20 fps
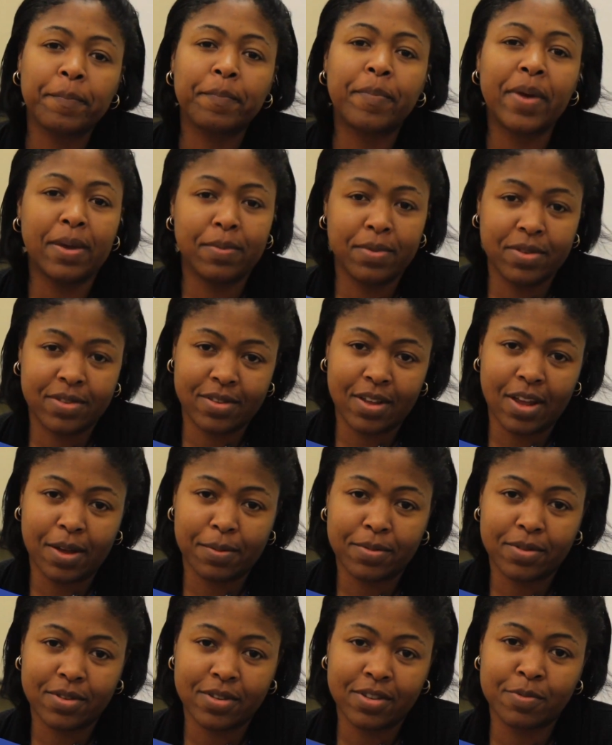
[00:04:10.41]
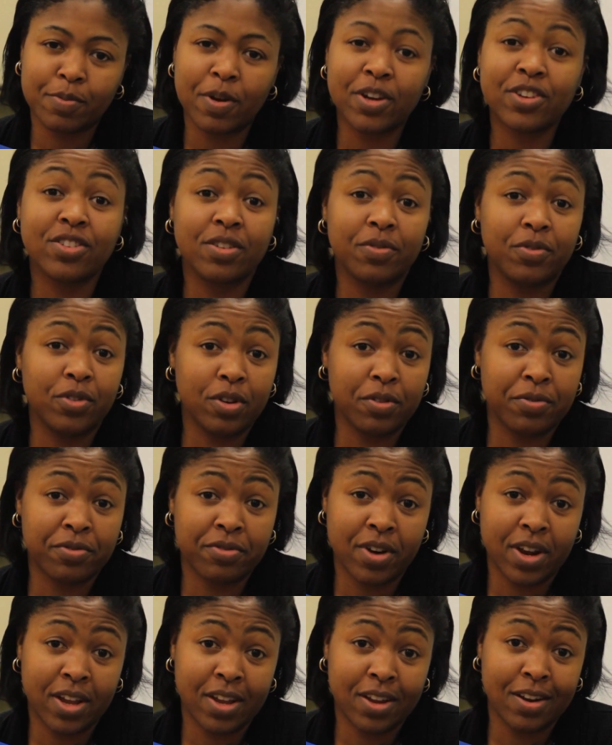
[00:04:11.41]
baby steps, especially if you're
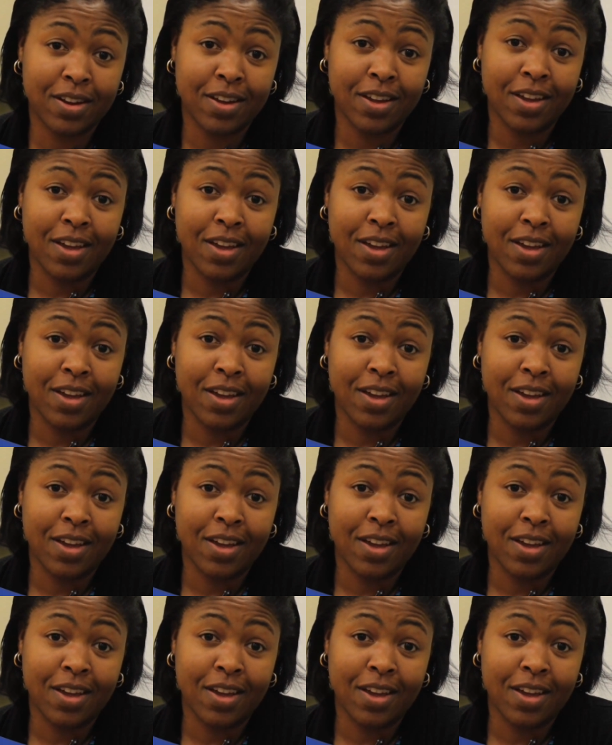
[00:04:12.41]
afraid.